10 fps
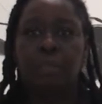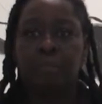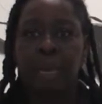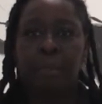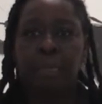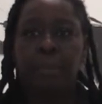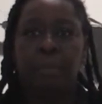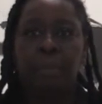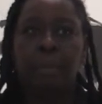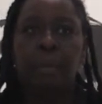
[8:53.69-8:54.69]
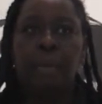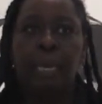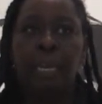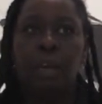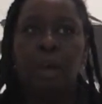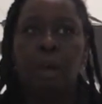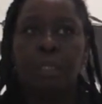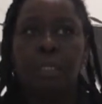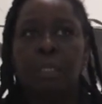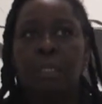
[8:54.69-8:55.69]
of black people in art.